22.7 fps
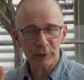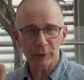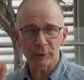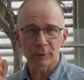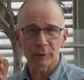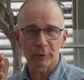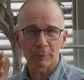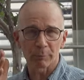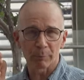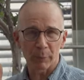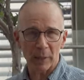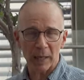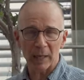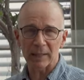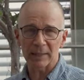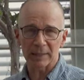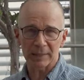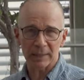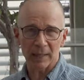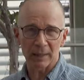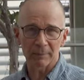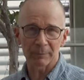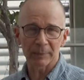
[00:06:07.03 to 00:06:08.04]
you to buy
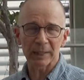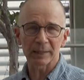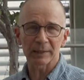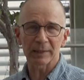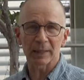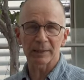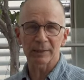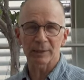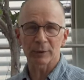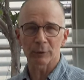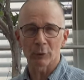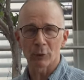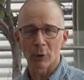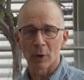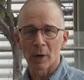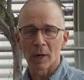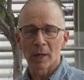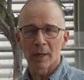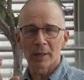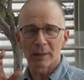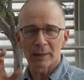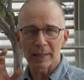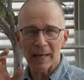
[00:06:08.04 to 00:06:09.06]
something that you
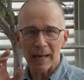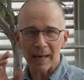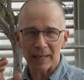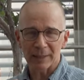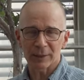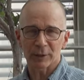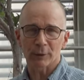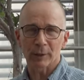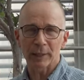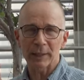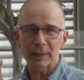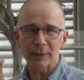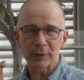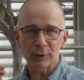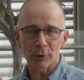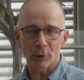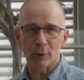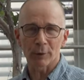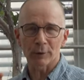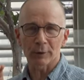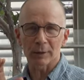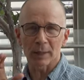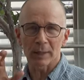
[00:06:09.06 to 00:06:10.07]
actually
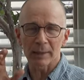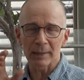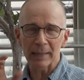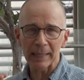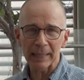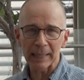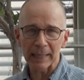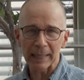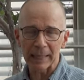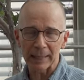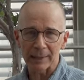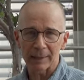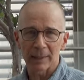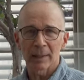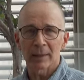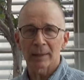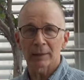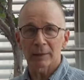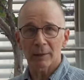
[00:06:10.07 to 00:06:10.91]
don't need.